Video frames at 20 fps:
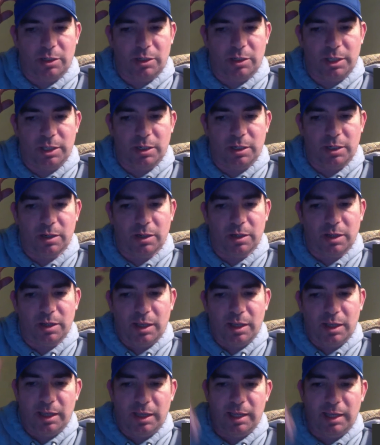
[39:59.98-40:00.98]
all year,
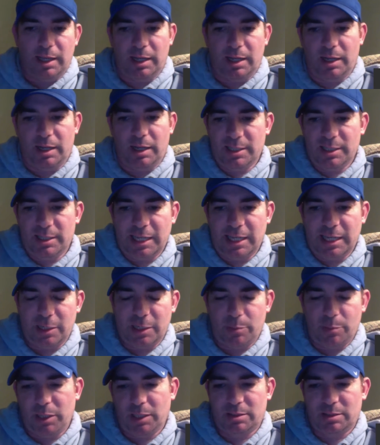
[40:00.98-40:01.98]
and his
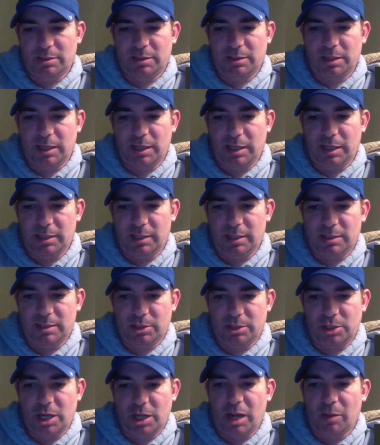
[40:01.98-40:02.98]
ADP has
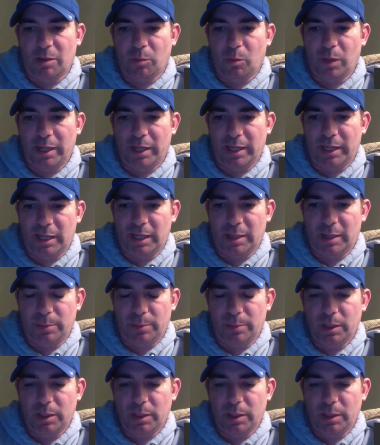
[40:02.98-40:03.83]
shot way up